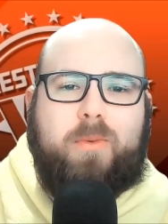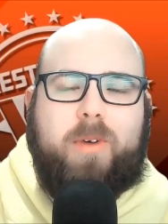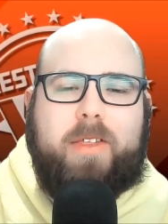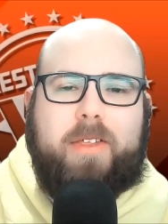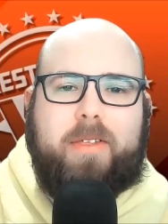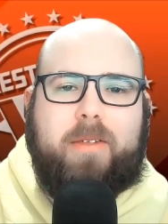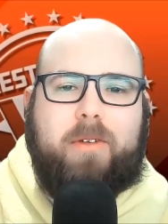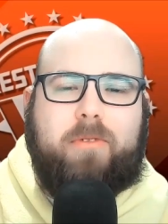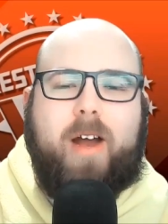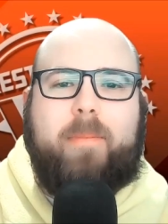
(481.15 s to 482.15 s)
with,
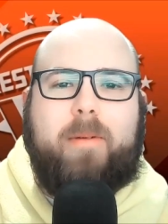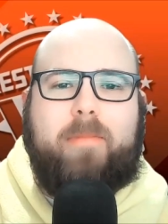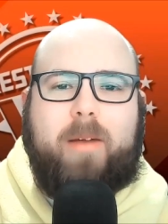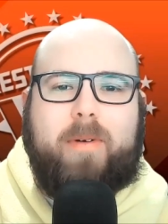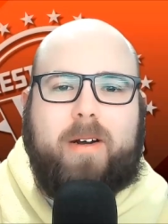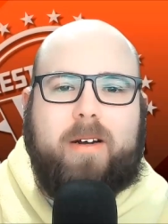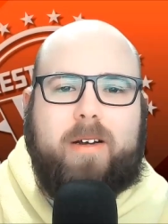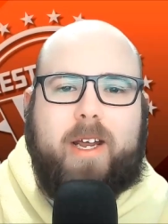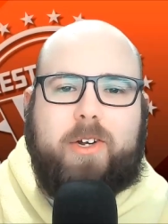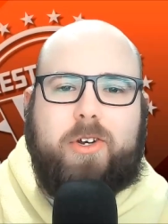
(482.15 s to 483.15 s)
with wrapping paper
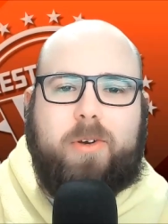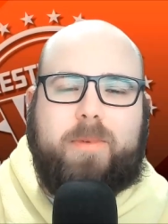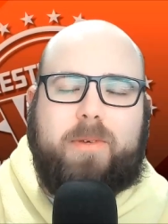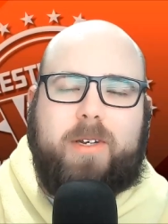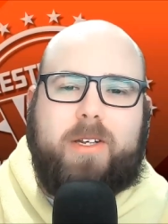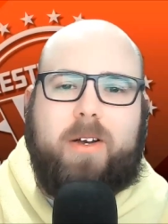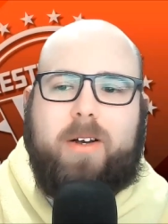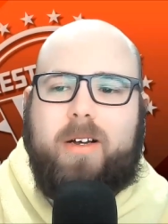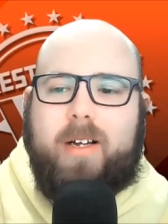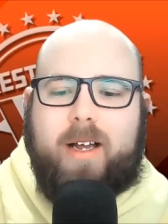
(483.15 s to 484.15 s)
uh, tubes. We
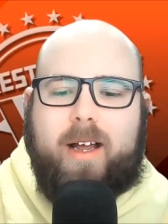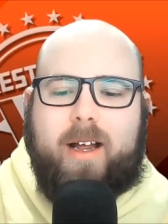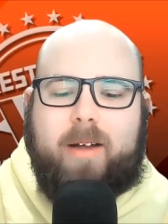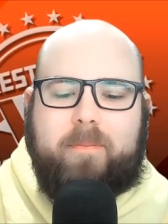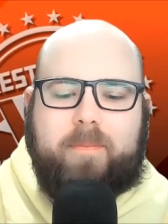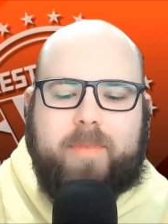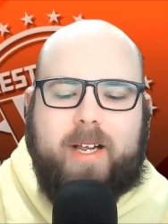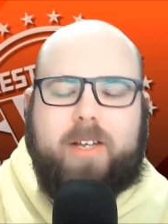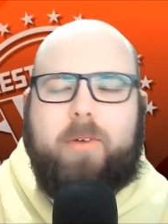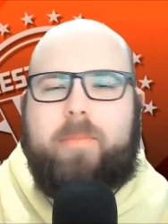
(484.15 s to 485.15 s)
saw um,
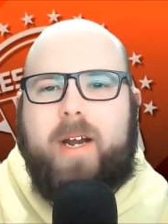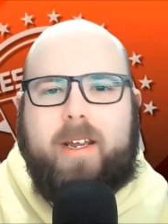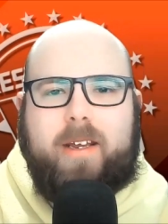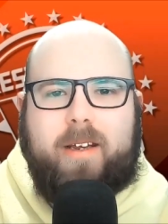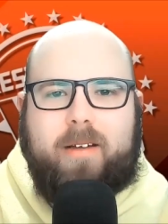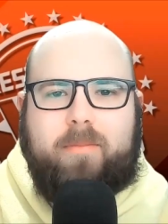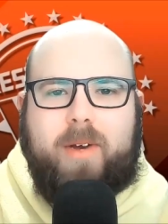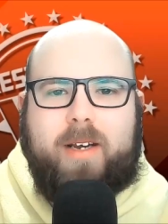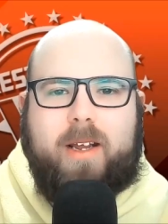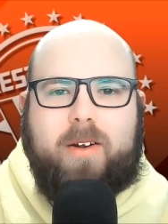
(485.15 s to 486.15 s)
a little break
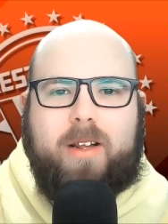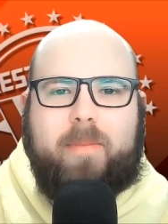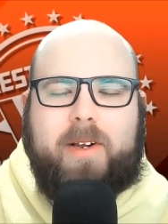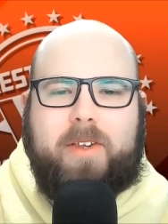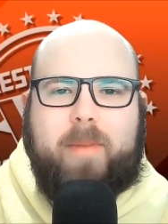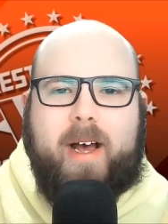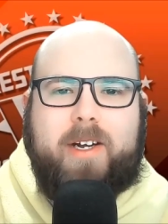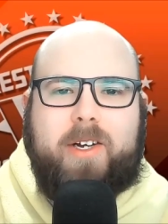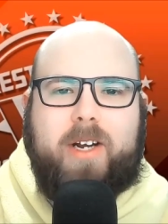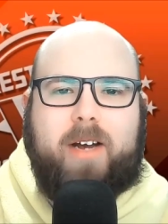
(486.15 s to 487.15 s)
breakdown in the middle of the
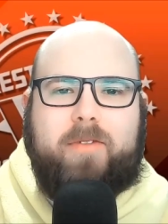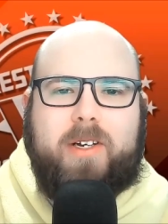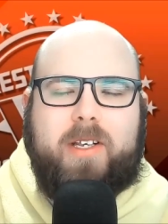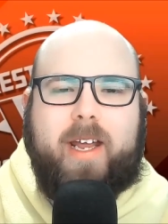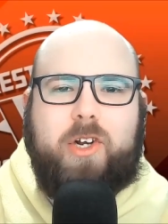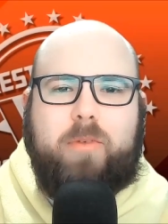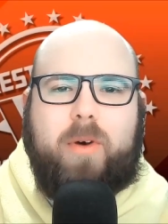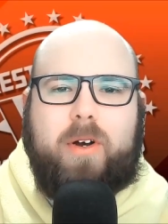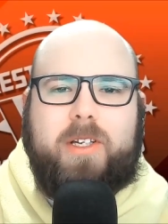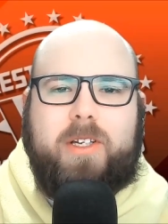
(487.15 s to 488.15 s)
match after selection
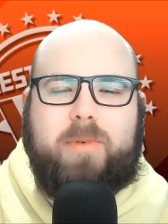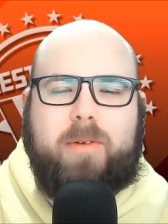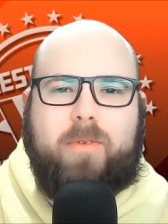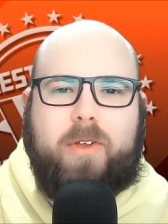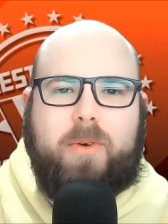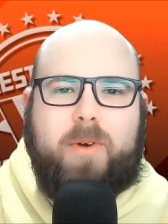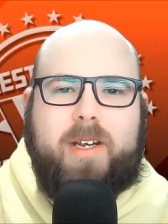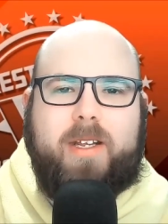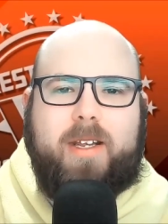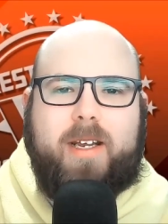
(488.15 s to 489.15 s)
boxes were, were thrown
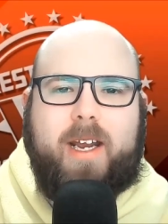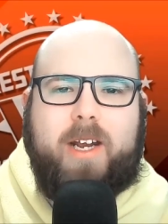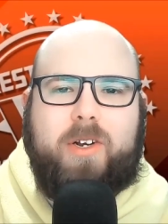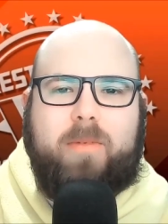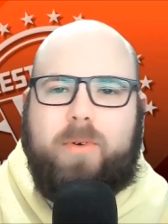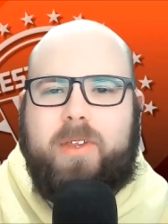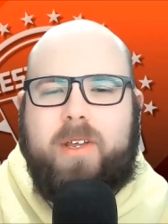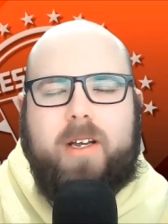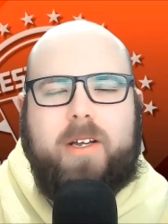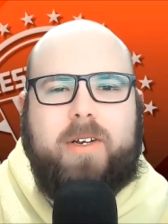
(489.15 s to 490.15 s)
into the occasion and both
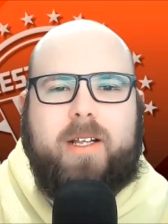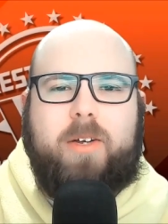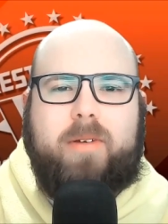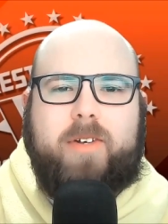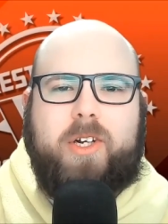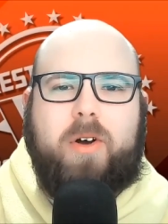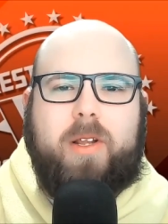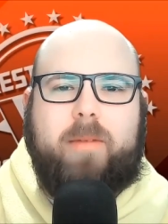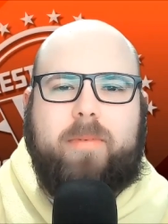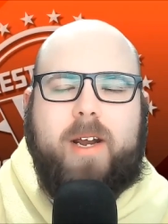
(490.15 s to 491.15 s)
took a little bit of a
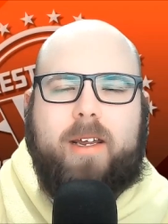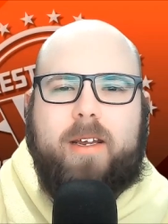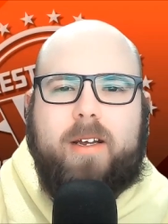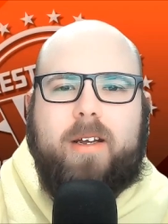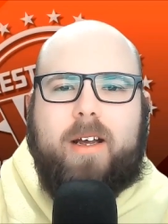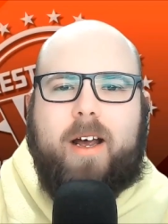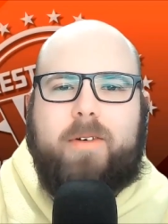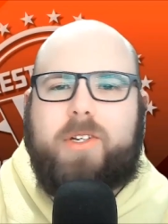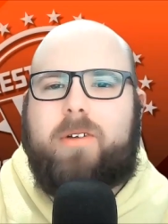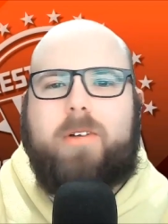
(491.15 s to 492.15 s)
chocolate break. Uh, we
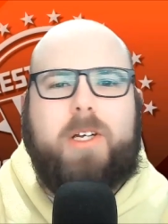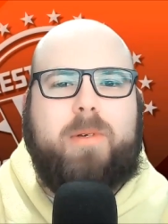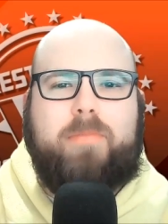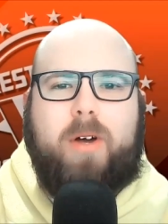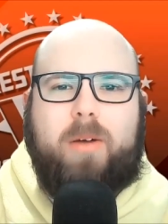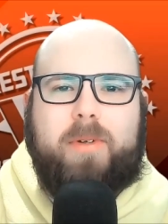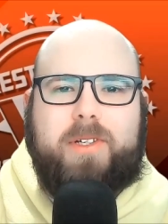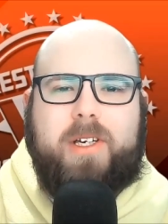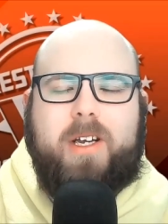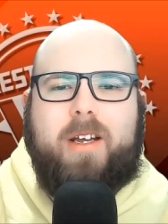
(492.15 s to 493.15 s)
saw Christmas
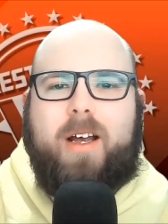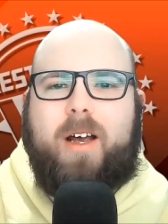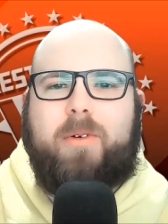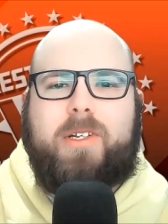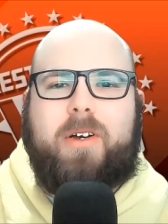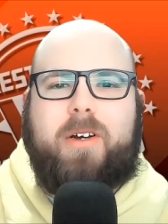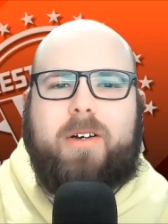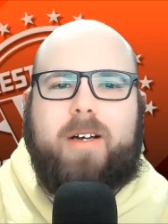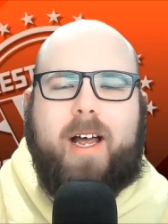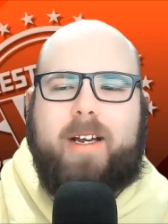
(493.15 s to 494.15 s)
baubles uh, we
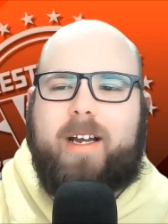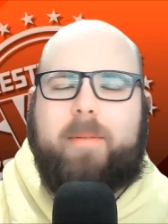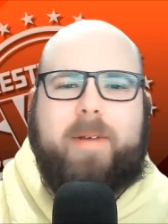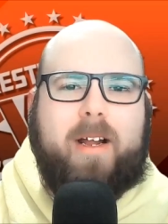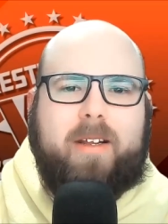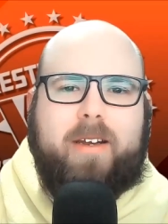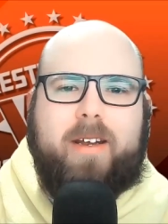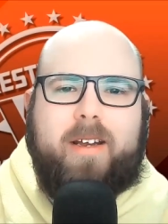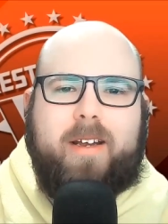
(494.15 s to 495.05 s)
saw uh, Cap Dallin,